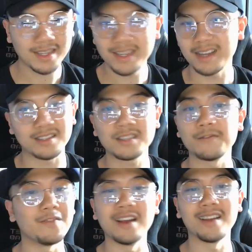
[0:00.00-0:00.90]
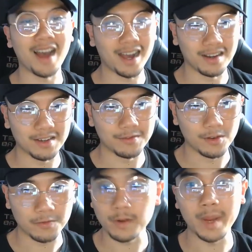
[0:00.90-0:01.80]
Yeah, just a very high level
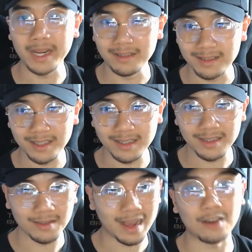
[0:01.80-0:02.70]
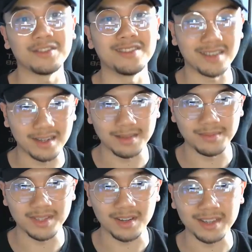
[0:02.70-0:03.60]
from A to Z. How do you set up
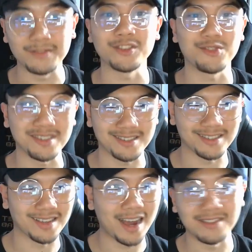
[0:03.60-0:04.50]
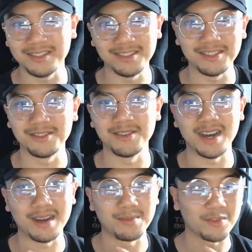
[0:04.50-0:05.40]
the infrastructure? How do you
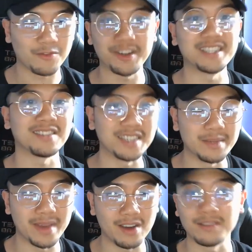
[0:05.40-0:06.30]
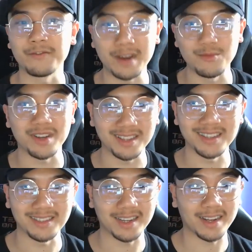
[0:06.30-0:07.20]
phrase the email, the framework, and
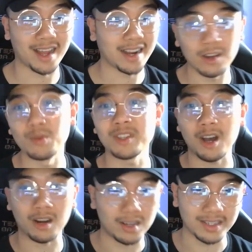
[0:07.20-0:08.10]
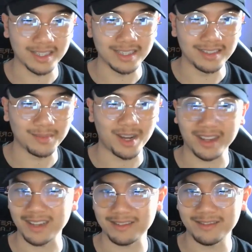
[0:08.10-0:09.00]
things like that? I know we talk a lot in this
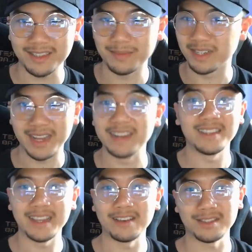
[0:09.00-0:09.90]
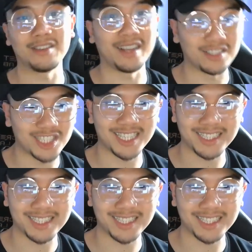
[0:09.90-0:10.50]
podcast already, but anything else that you like to share?